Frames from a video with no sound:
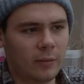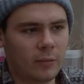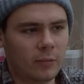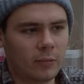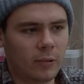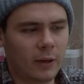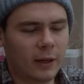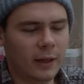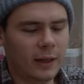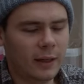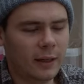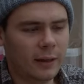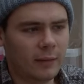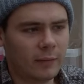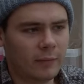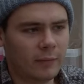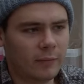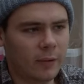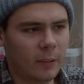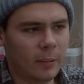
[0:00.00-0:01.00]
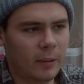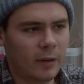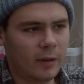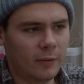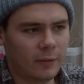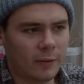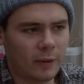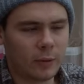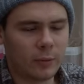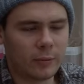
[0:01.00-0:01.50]
really very
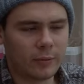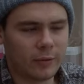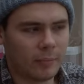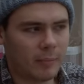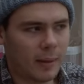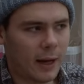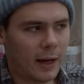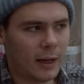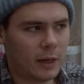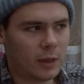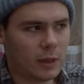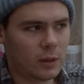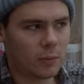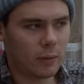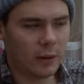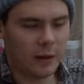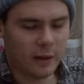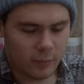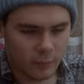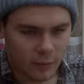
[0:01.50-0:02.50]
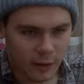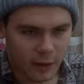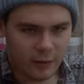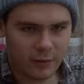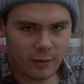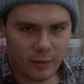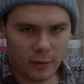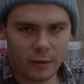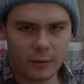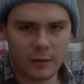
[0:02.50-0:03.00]
difficult to manage when it
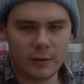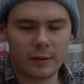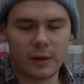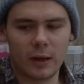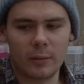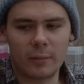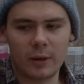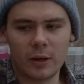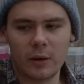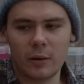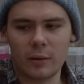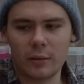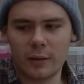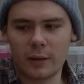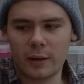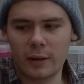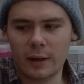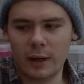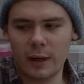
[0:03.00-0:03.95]
started coming on.